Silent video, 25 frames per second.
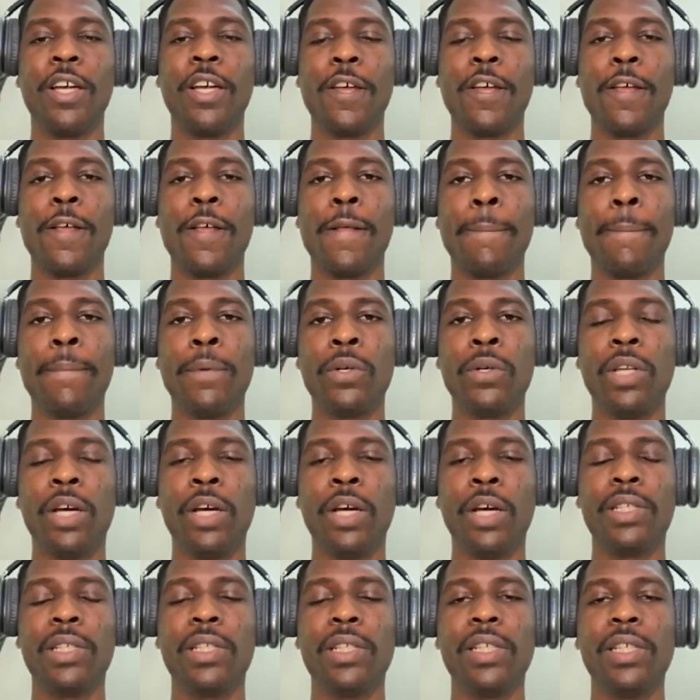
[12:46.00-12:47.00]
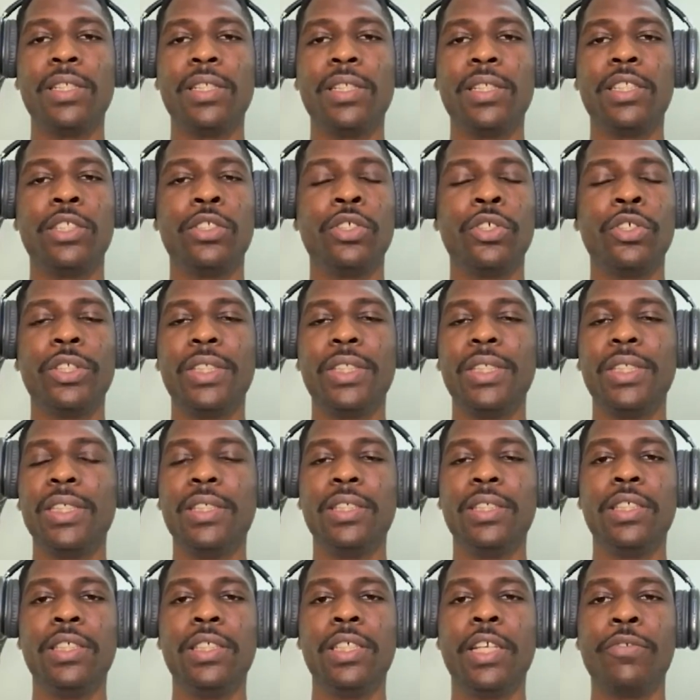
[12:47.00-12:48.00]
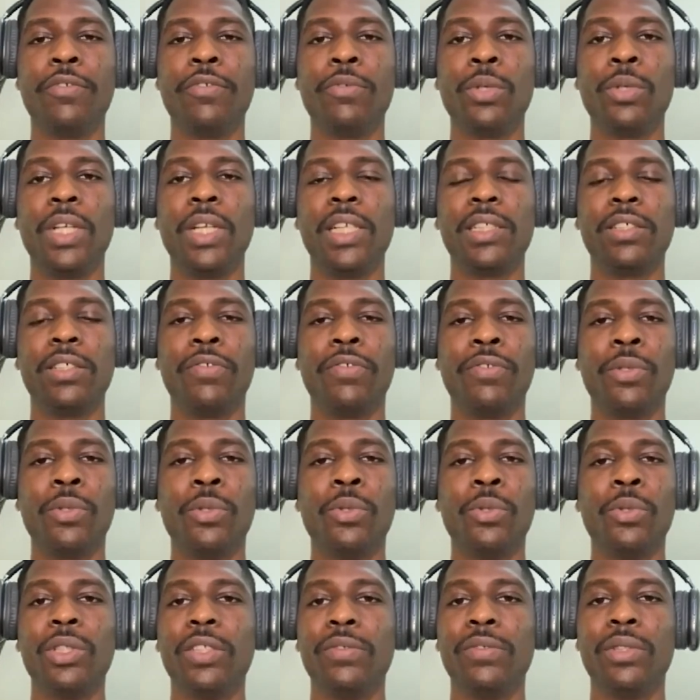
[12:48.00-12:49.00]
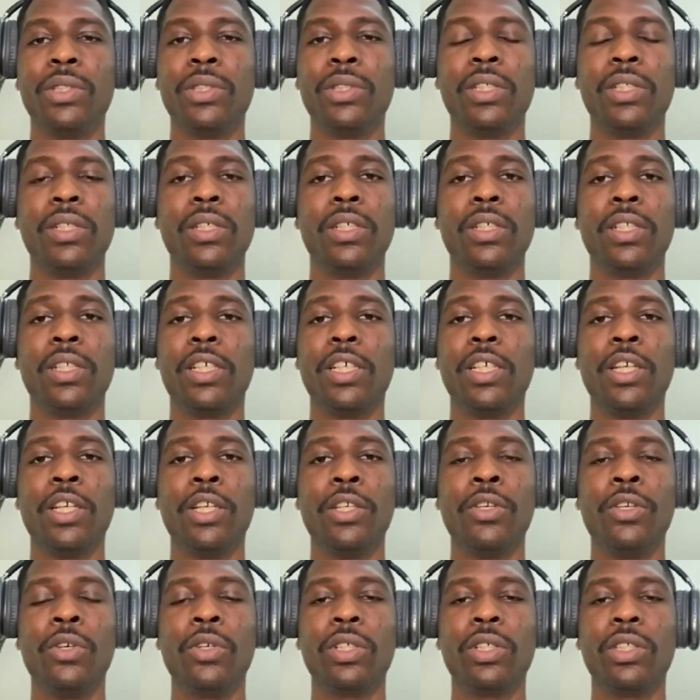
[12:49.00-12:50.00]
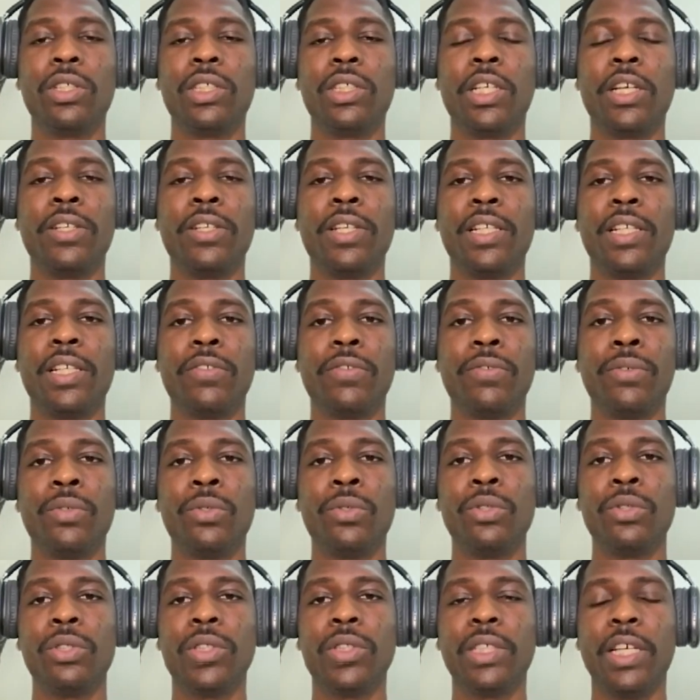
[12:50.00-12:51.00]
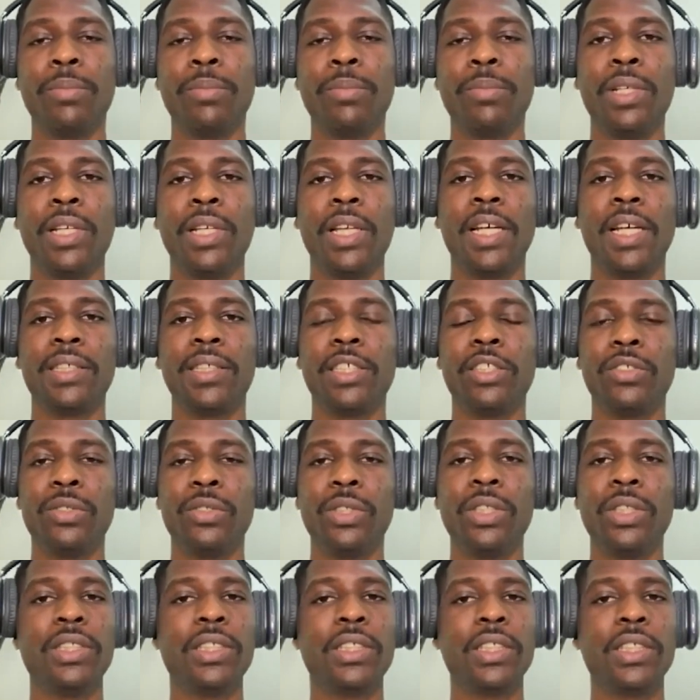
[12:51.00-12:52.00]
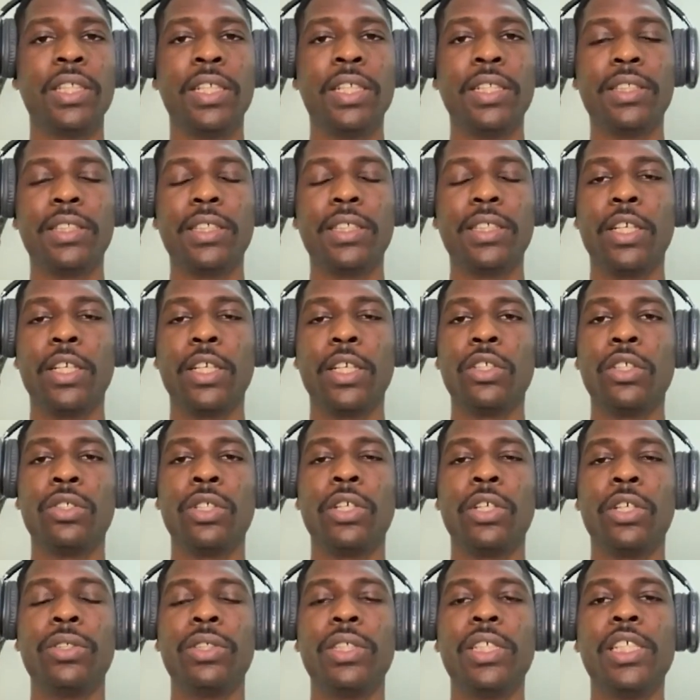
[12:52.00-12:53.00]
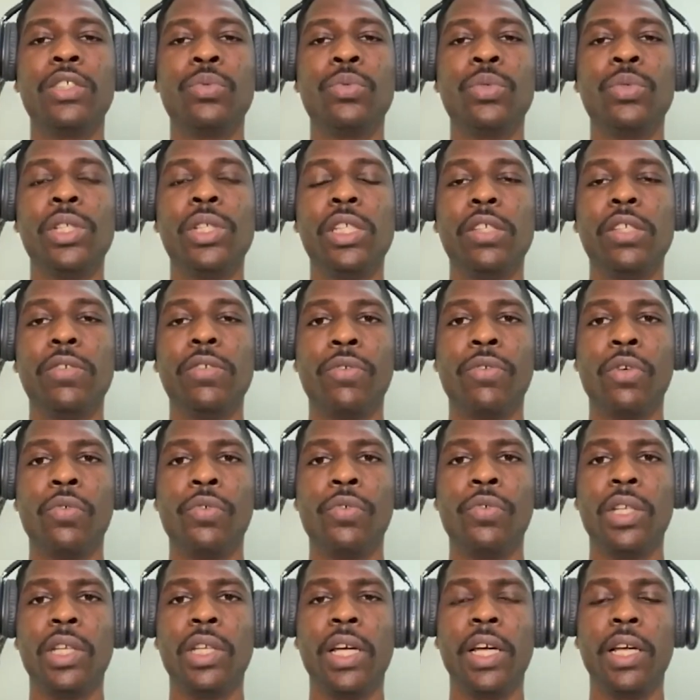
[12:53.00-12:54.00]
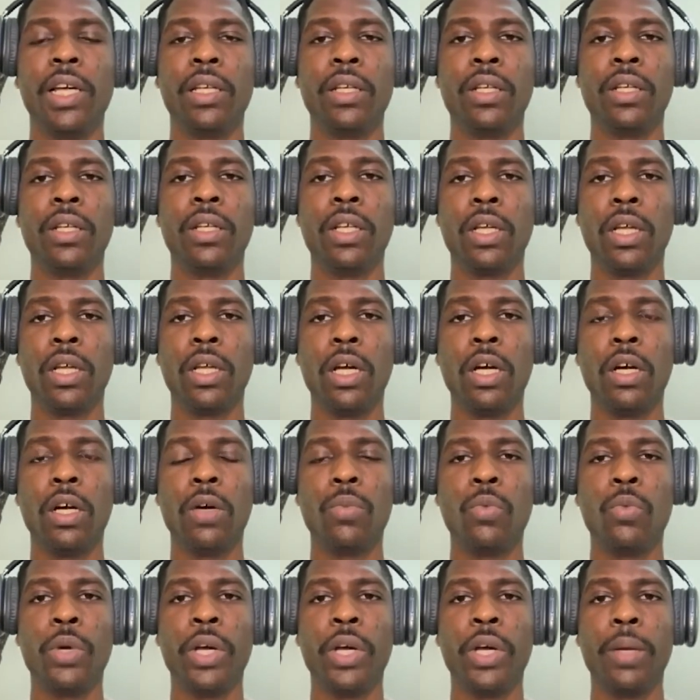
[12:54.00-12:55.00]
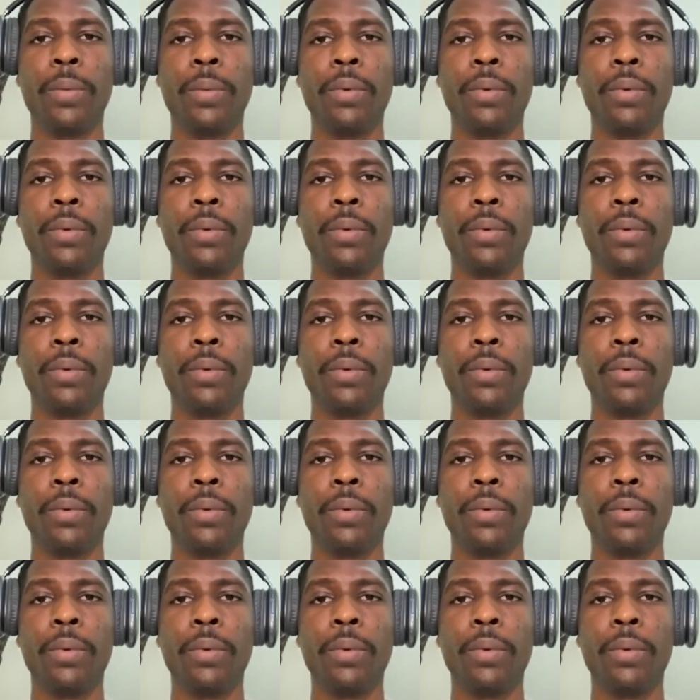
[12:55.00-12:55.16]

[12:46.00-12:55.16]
But nowadays it's just easy. Everyone has a phone. Even a young child has a phone, tablet, access to internet. So I would say it's really evolving, and we're